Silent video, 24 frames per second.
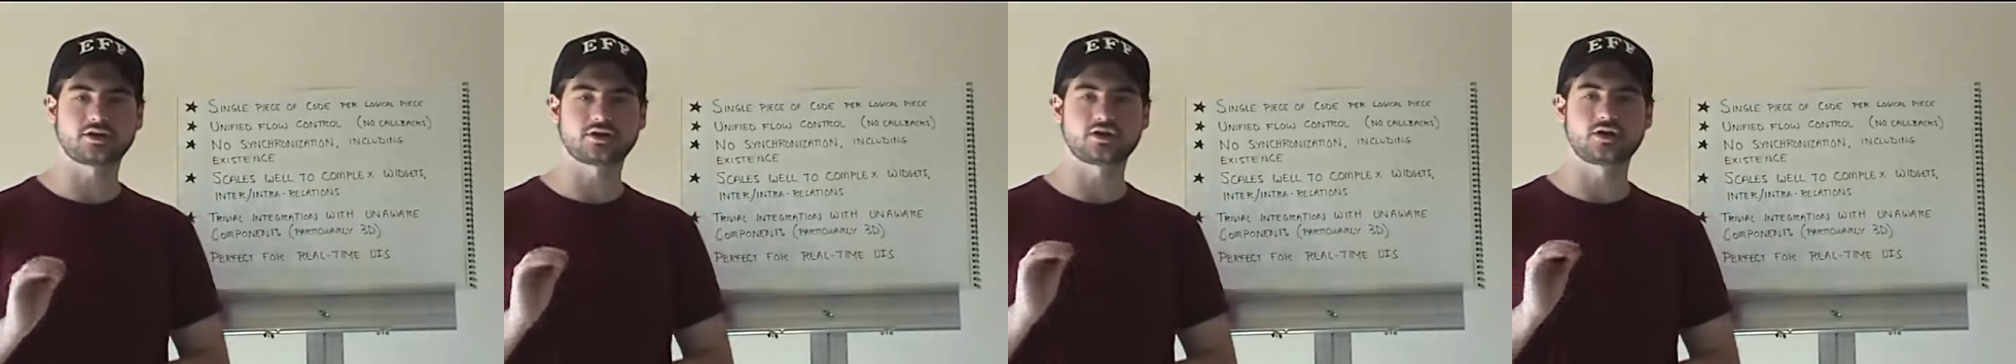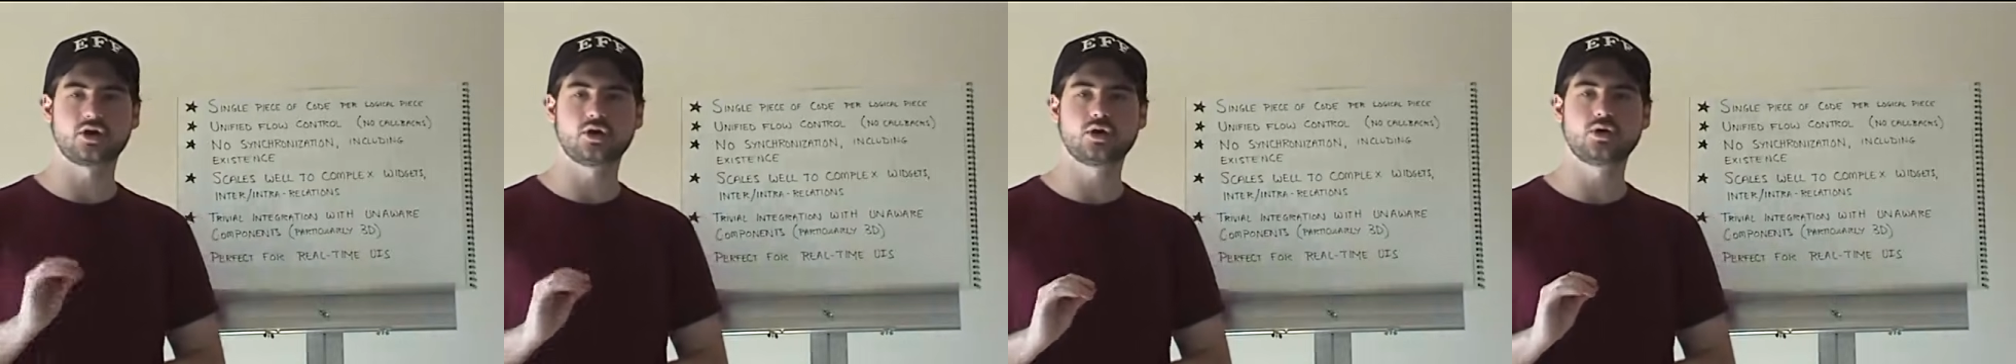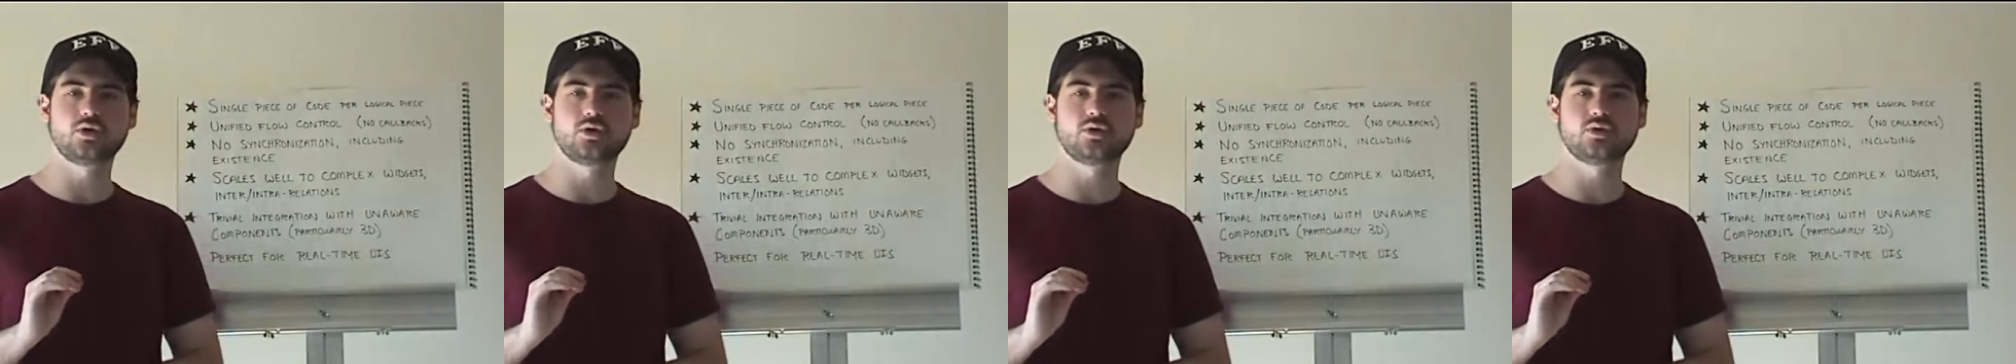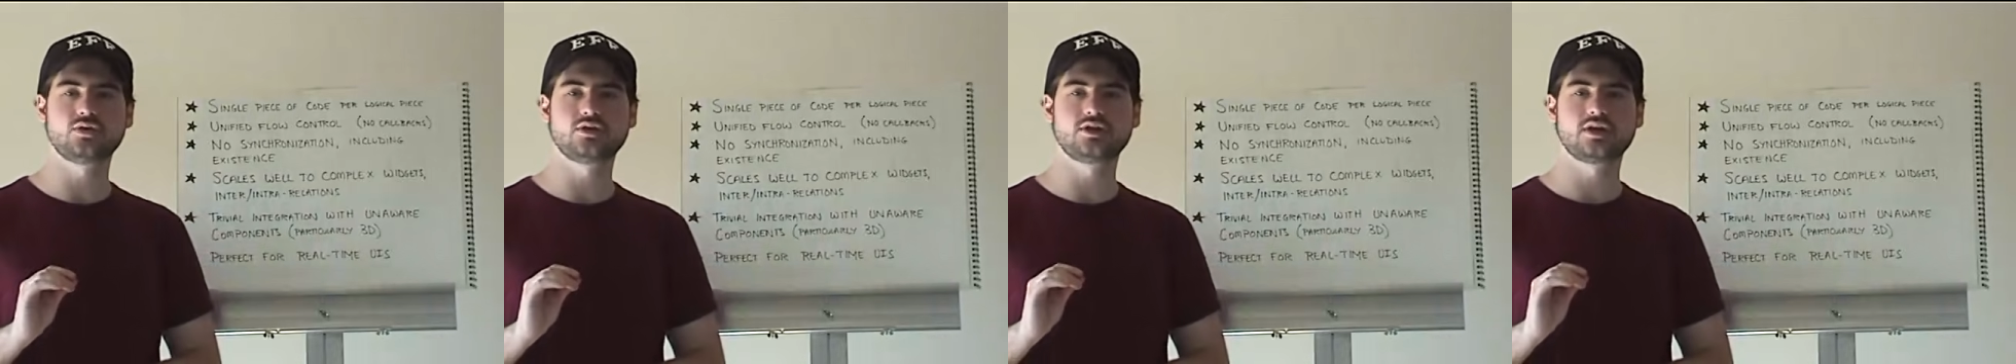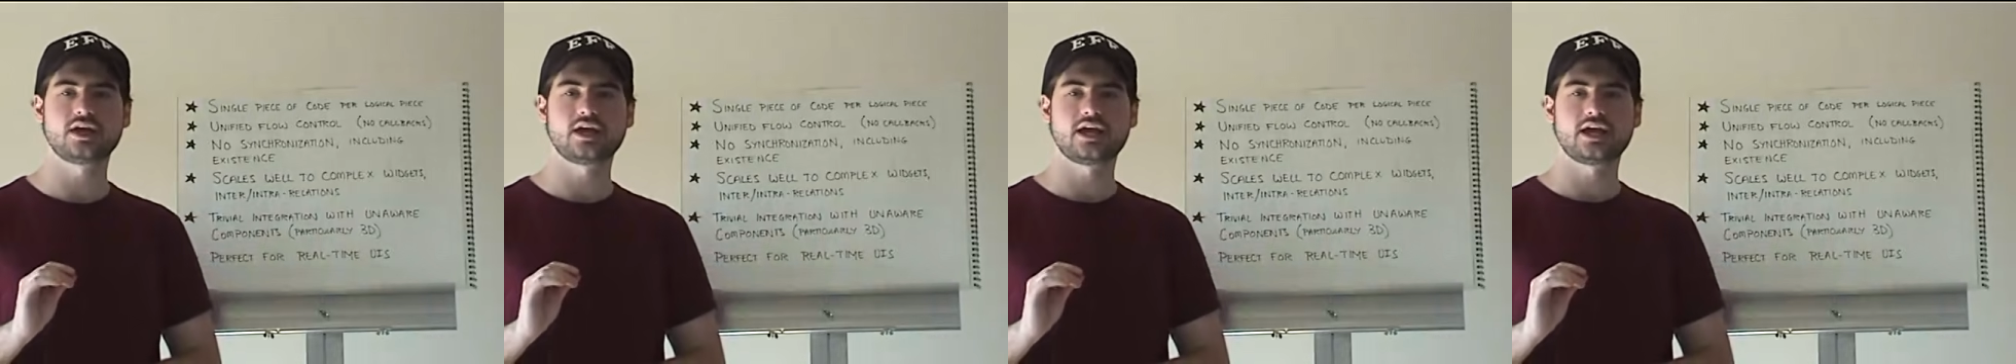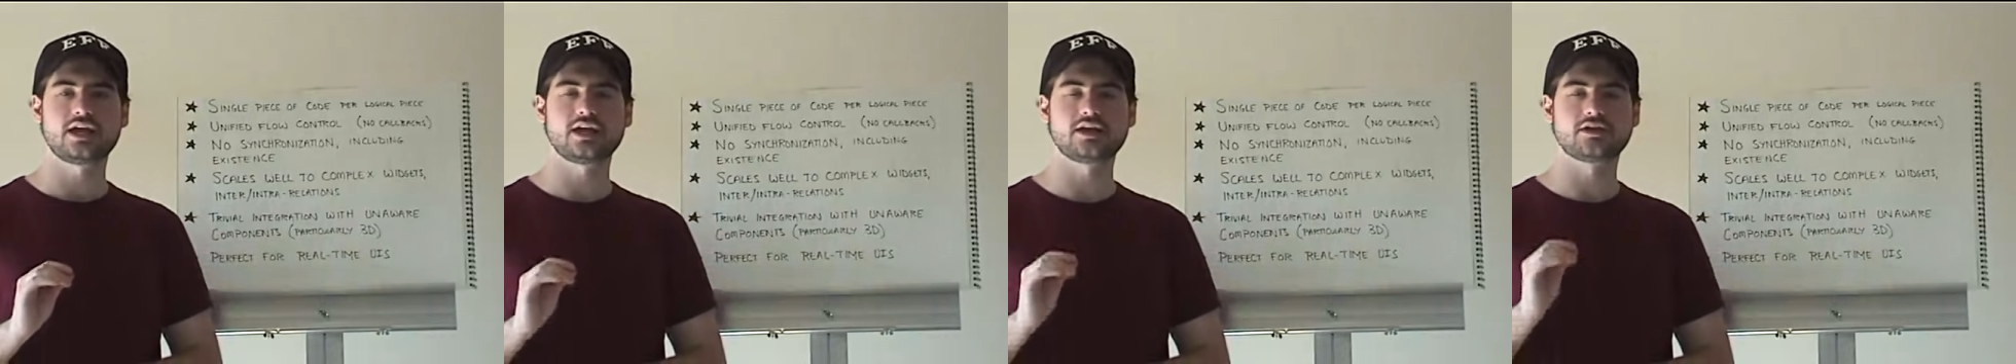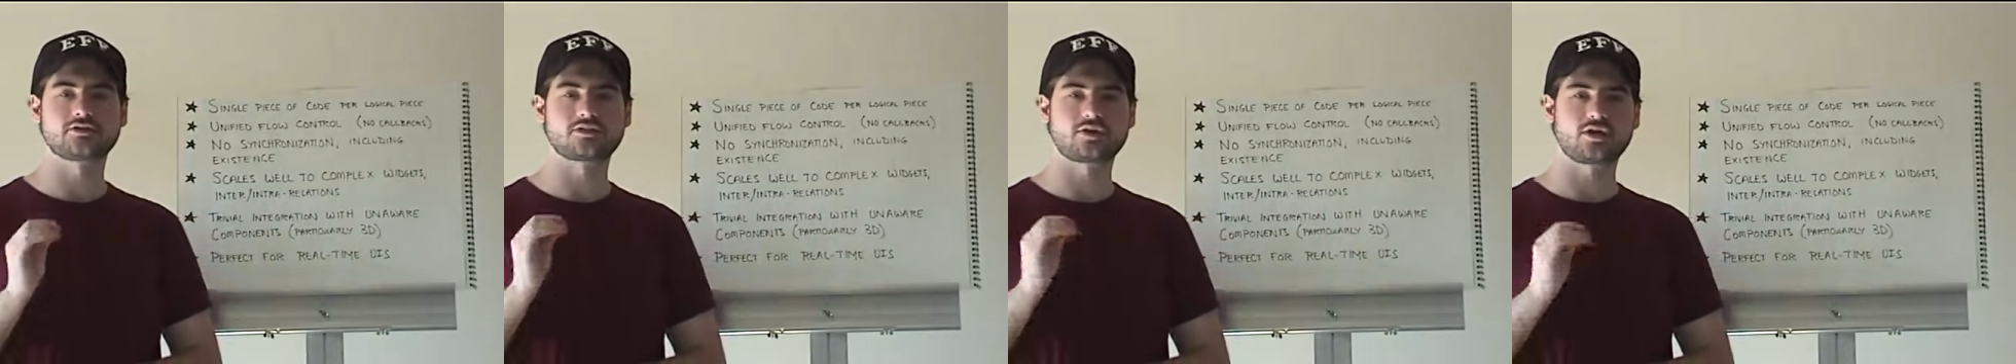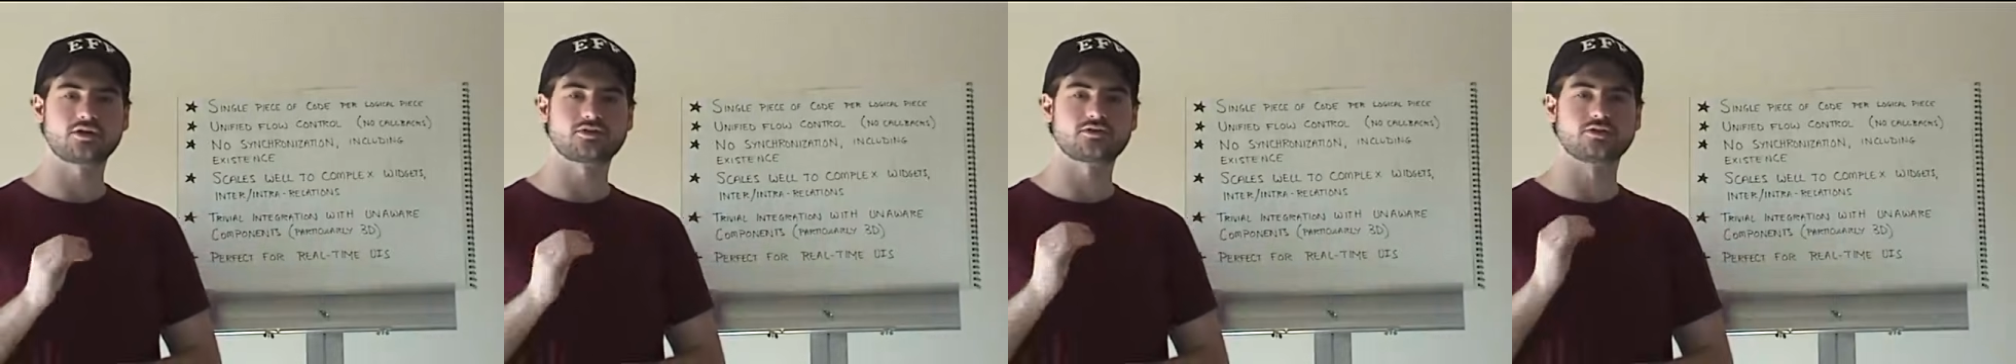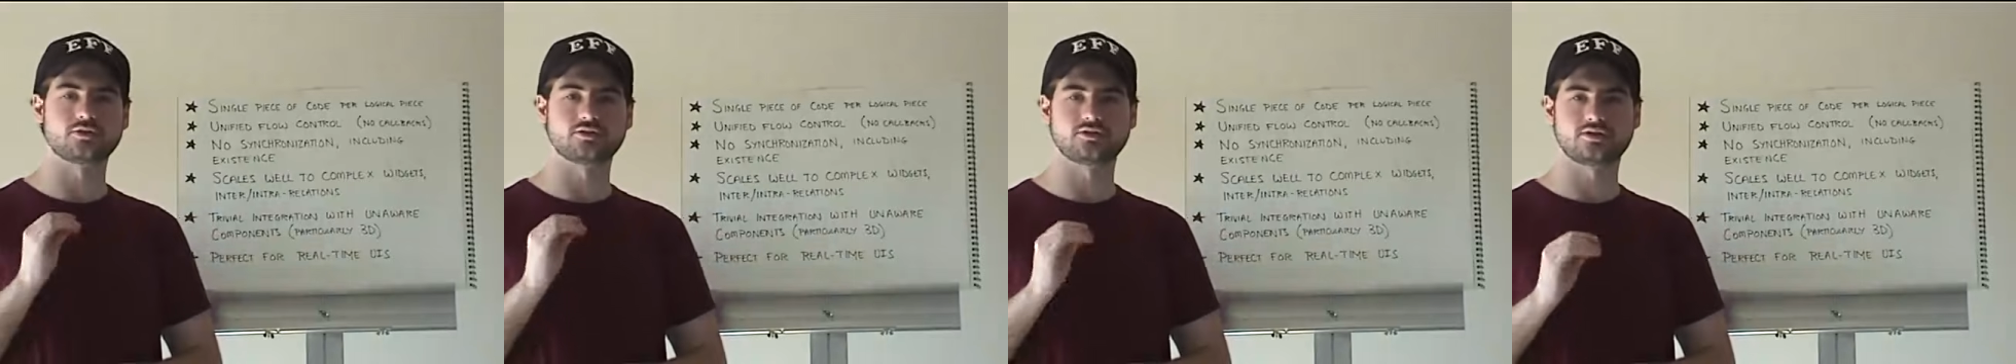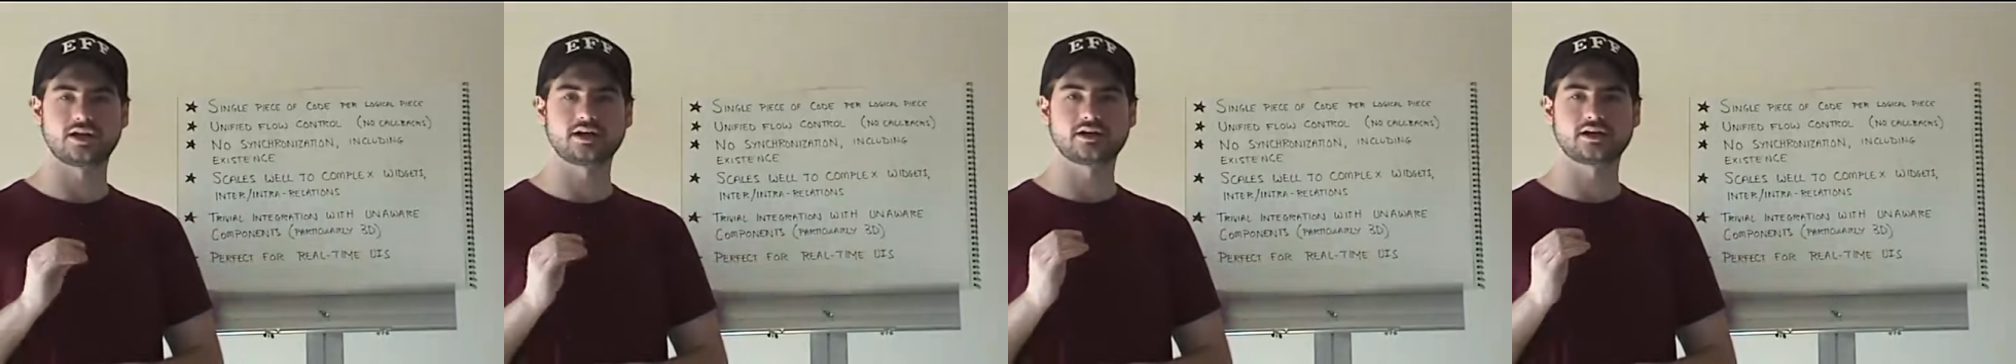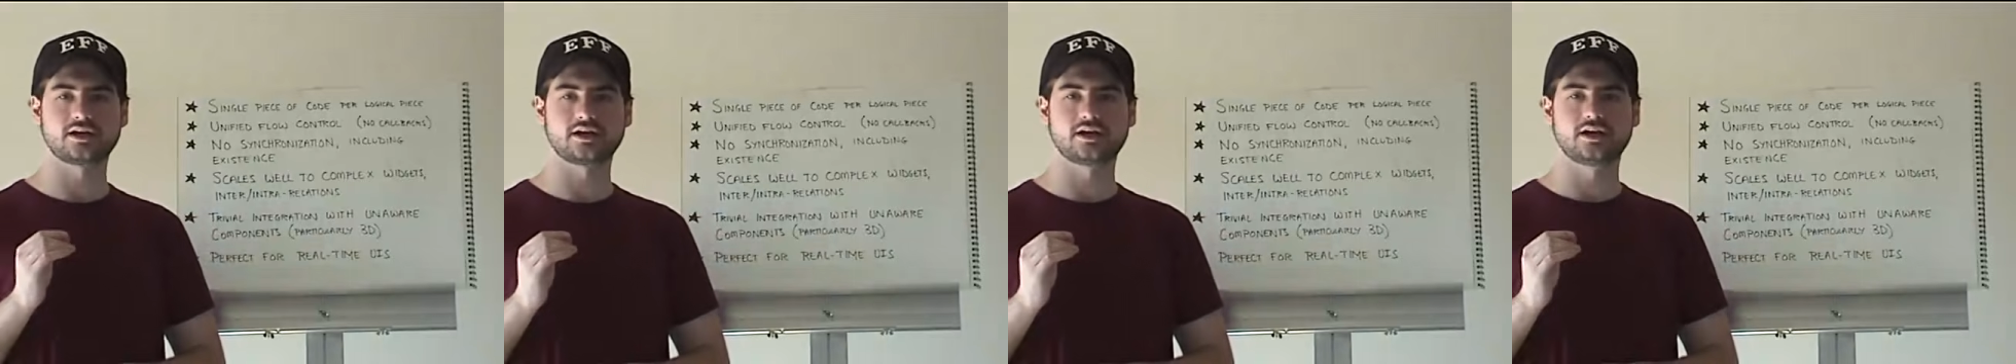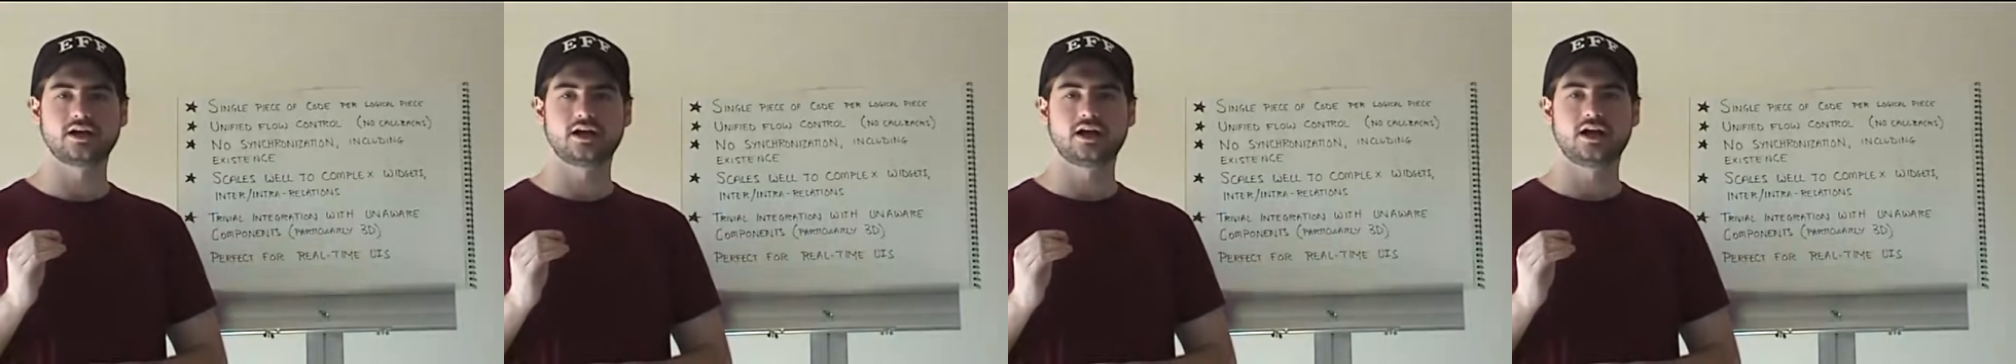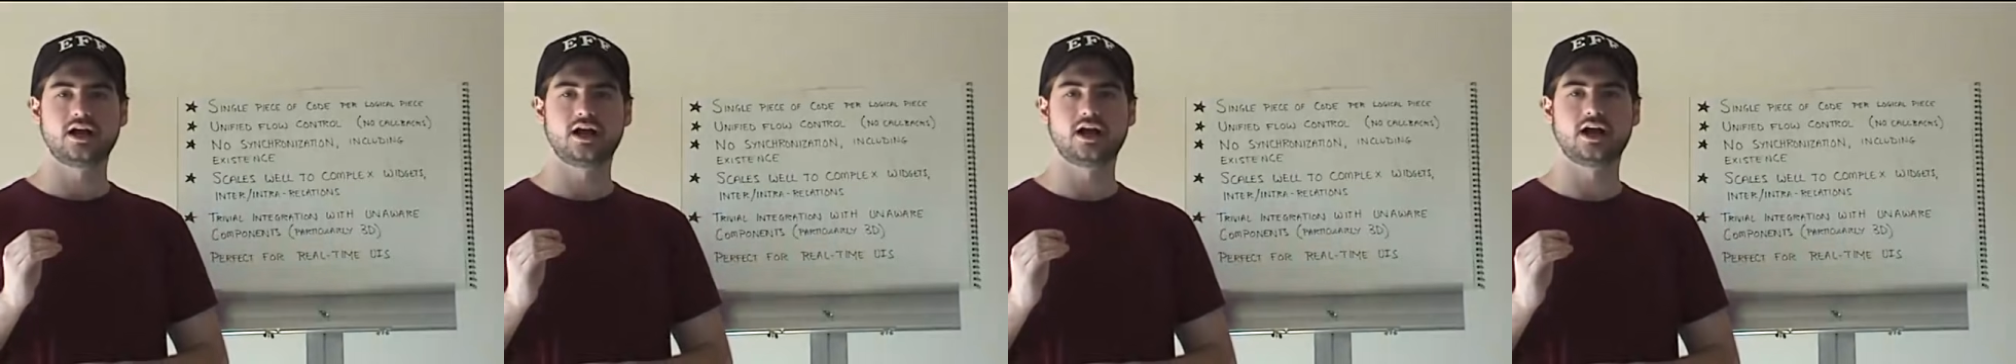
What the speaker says: that code is also data.